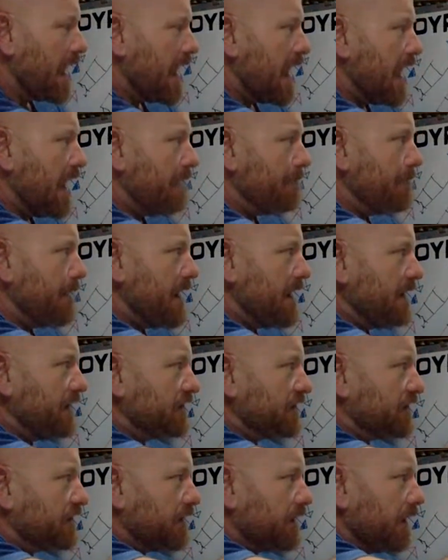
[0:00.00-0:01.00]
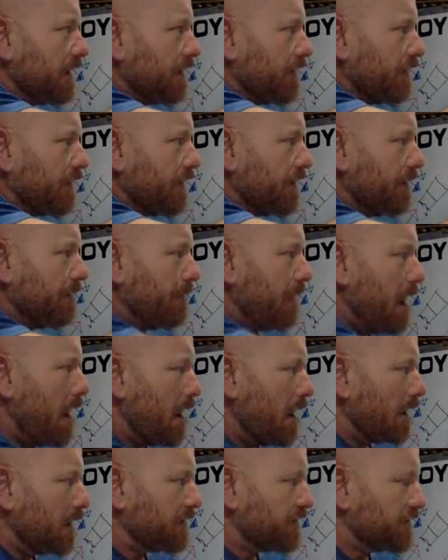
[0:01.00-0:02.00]
it means that the
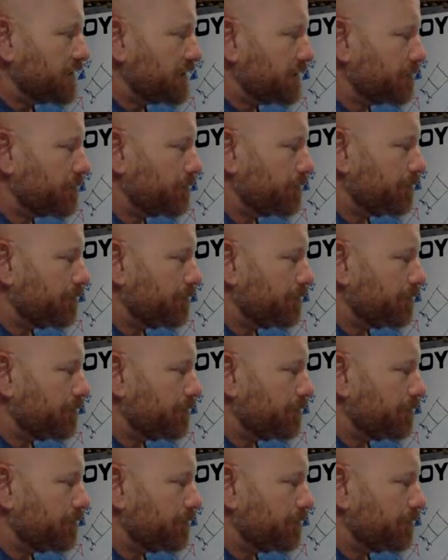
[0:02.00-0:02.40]
mast,